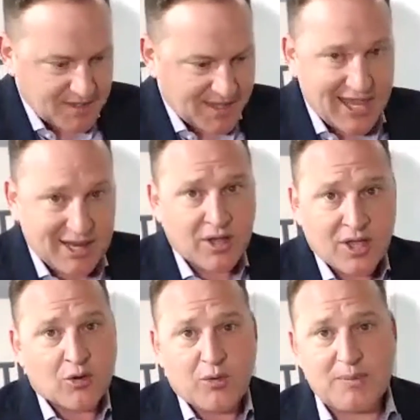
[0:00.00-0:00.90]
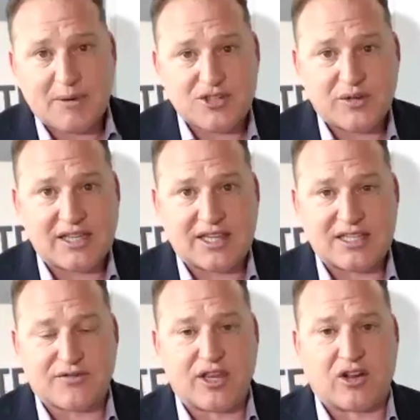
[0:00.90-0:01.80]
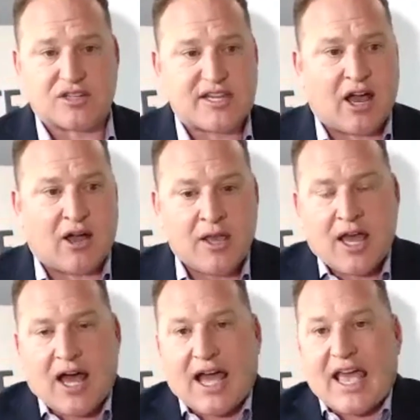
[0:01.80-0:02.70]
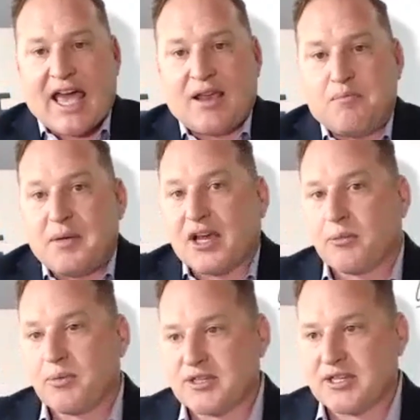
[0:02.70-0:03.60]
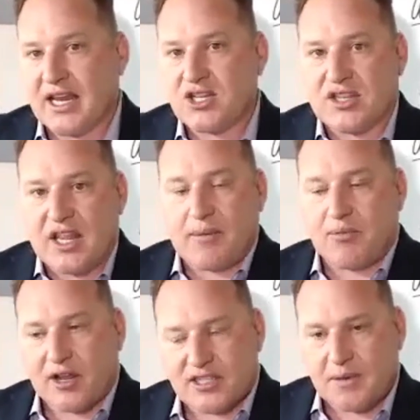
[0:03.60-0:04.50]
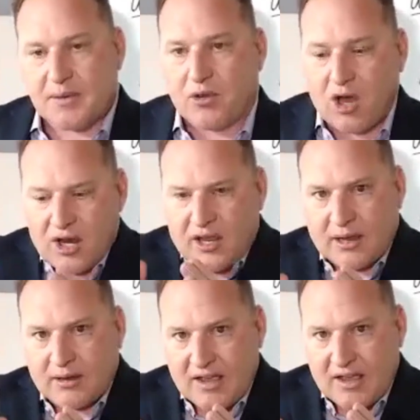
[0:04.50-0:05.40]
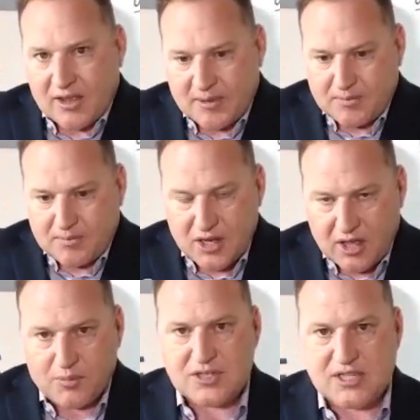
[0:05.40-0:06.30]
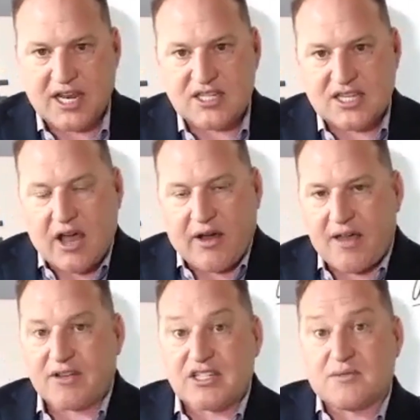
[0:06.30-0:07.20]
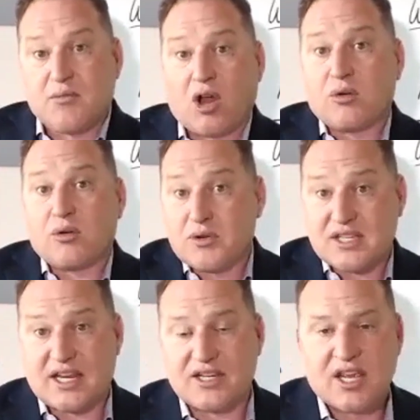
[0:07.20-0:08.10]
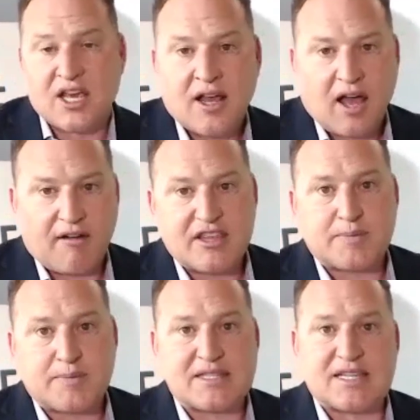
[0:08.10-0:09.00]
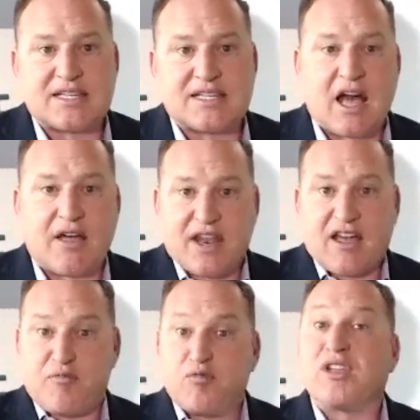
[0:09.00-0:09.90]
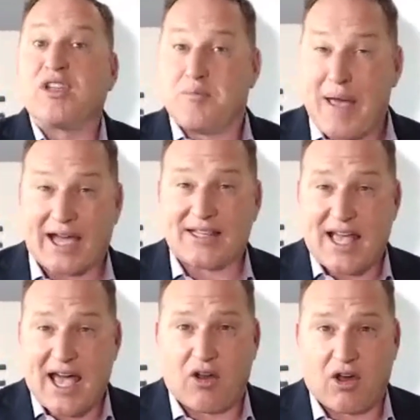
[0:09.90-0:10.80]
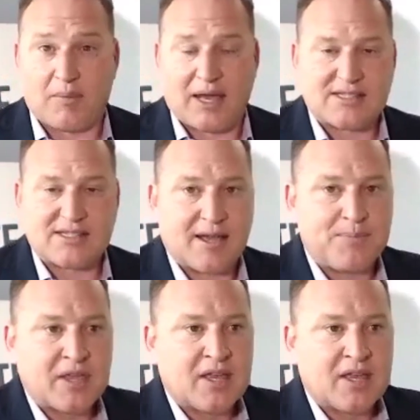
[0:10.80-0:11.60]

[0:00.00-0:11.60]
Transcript: And we've been doing this for years. Now, I had a bigger percentage, and then I brought some people on and I gave them another percentage, and now I have a smaller percentage of this business now that I've really backed out on my time.